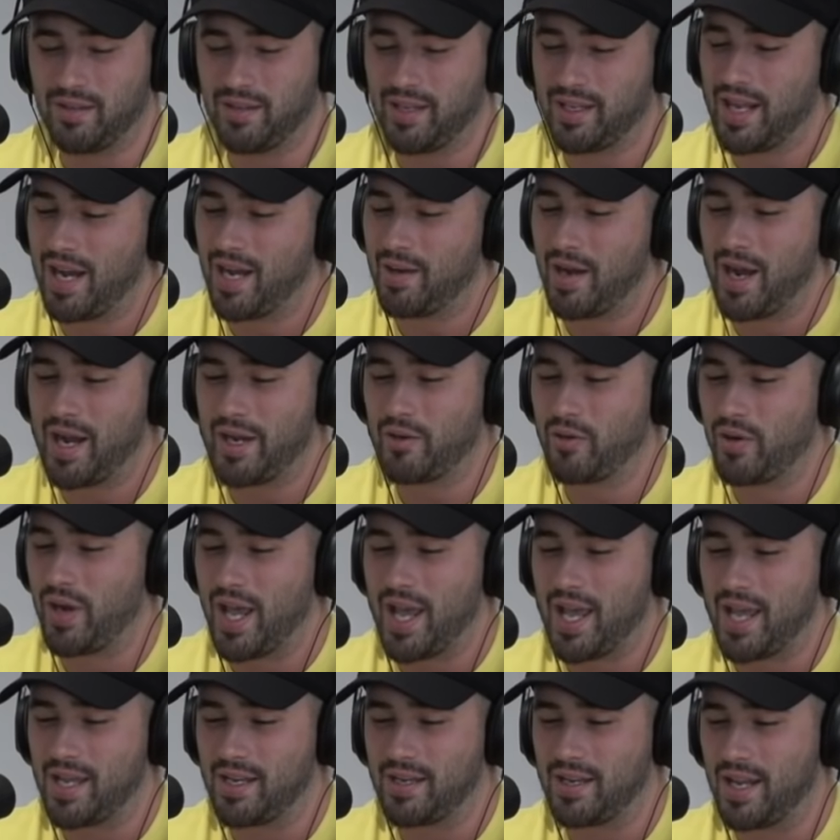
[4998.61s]
Like, I, I don't
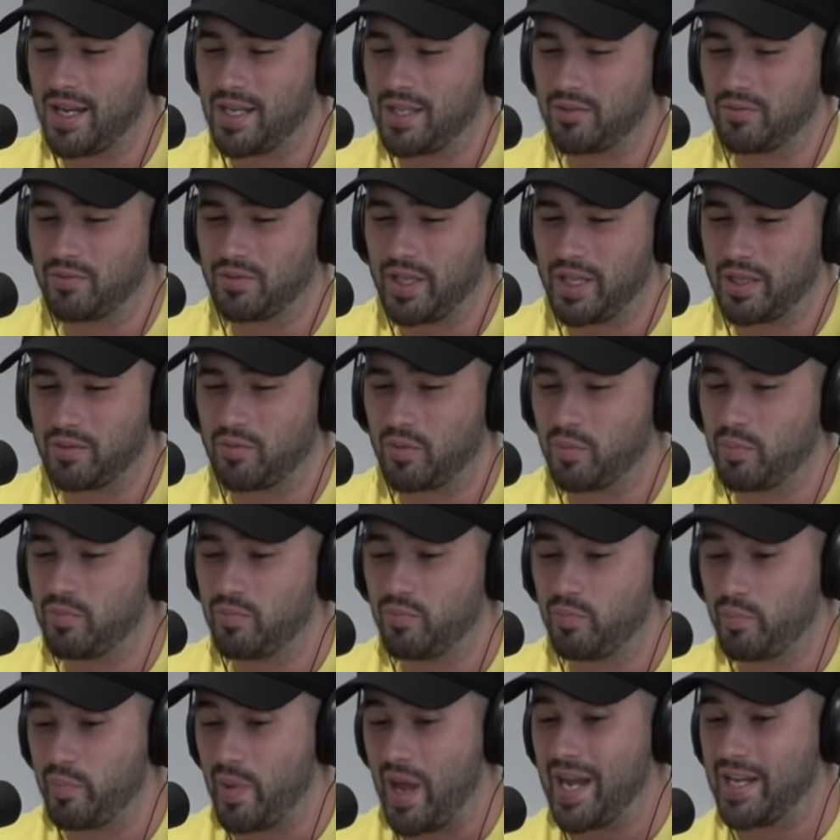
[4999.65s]
hate any, like,
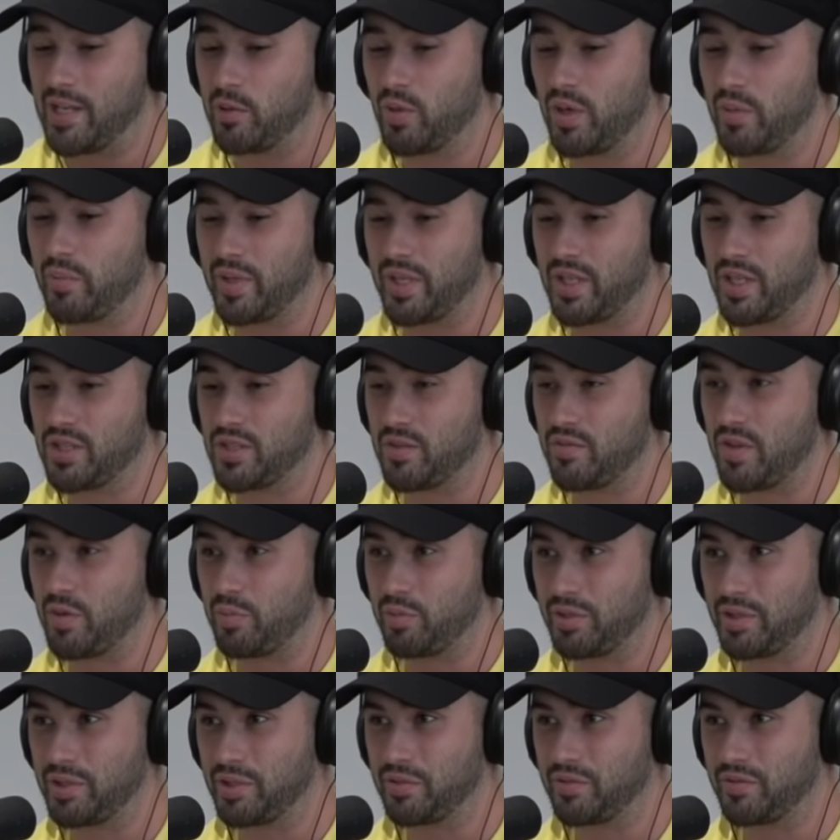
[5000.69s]
anyone because of their
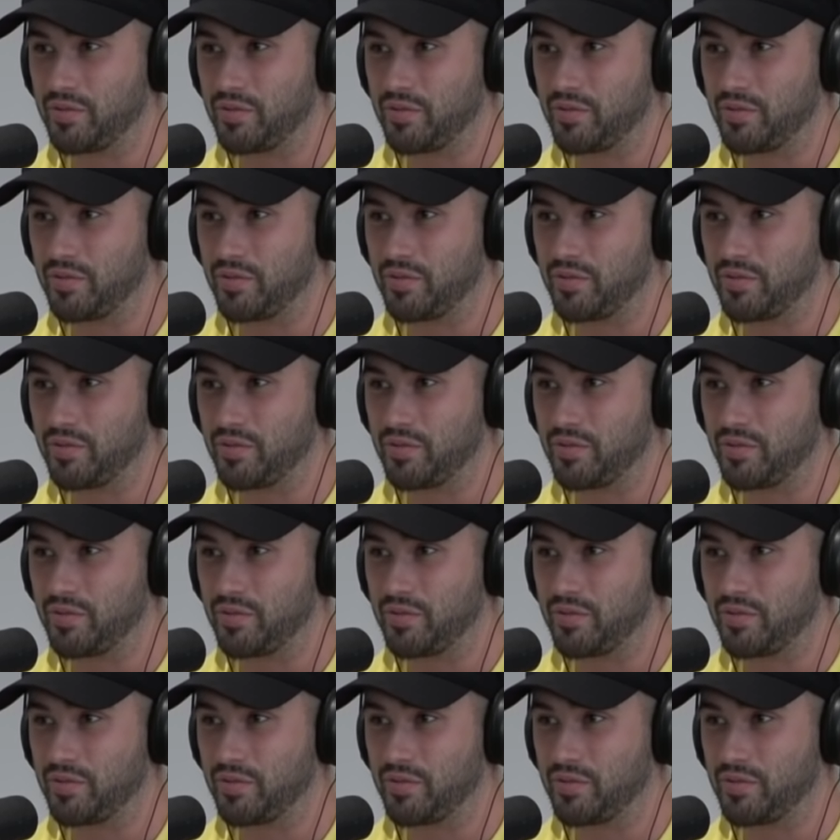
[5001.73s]
political